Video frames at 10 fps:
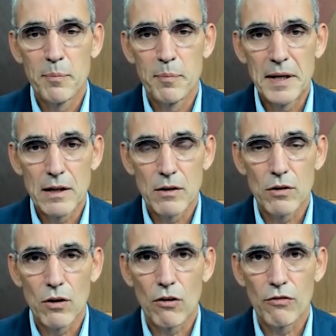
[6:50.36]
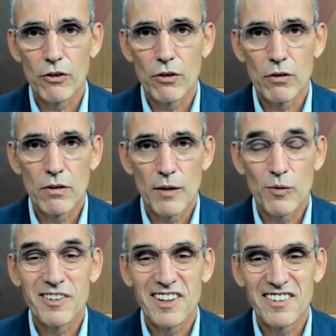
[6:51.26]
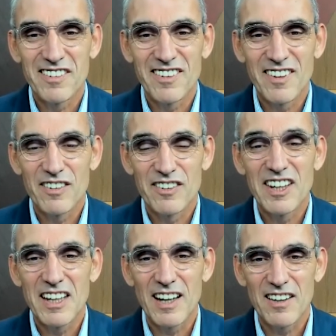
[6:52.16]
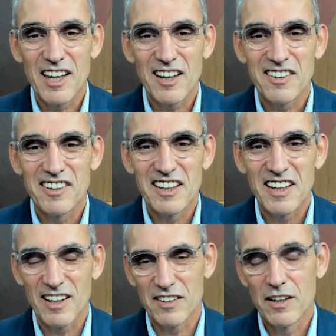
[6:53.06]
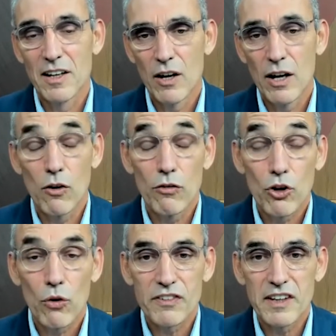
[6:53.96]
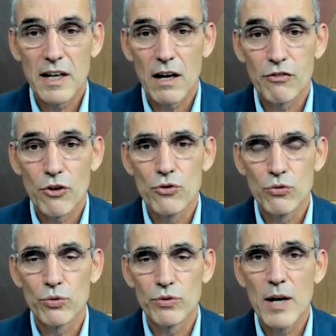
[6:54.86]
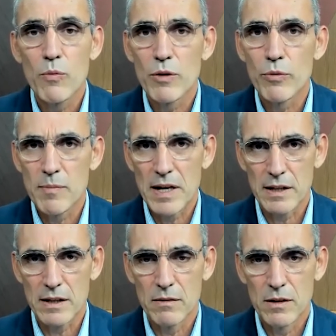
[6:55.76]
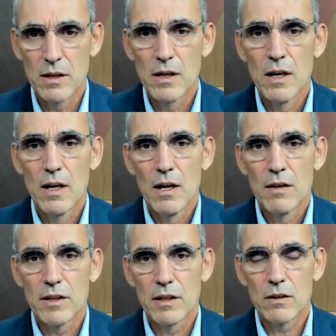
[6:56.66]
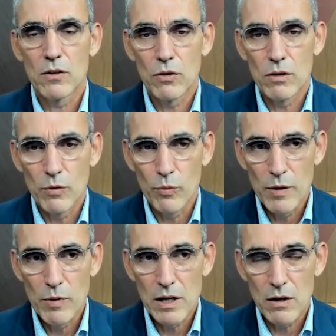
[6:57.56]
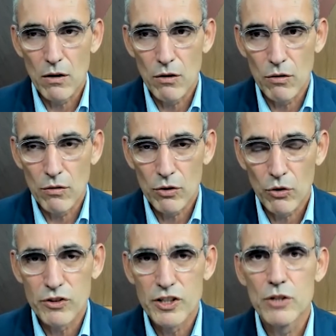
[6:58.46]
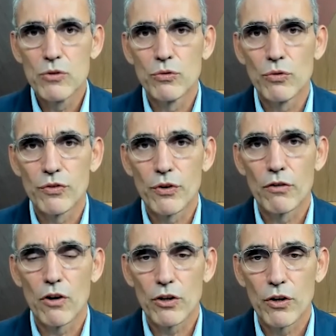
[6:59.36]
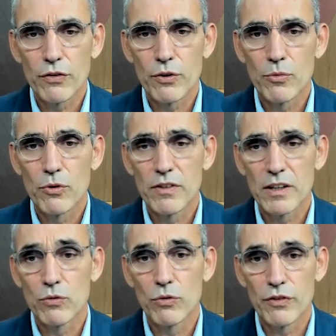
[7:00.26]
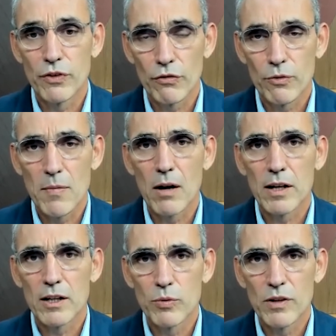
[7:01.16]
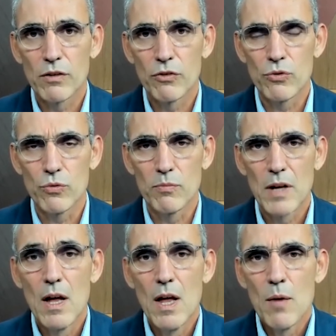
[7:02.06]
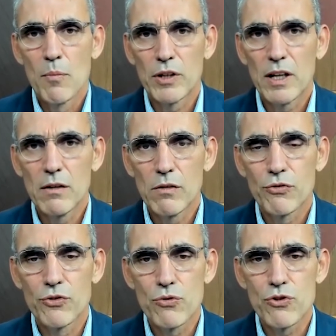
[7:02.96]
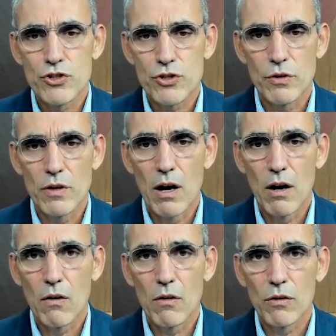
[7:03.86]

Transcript: pillar of, I would say, Singex, ex-Singex, of Constellar venue today will remain. And we will continue to serve our customers and to serve the market with the venue. But in the future, our